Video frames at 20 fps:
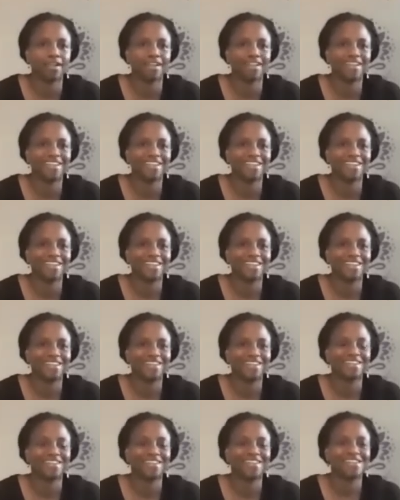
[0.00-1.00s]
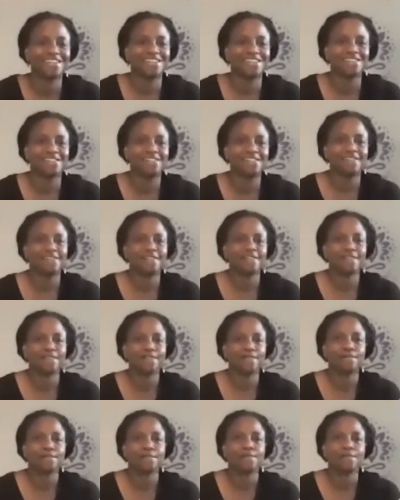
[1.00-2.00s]

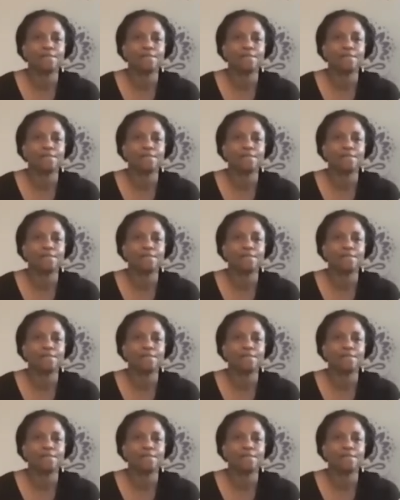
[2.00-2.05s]
[no speech]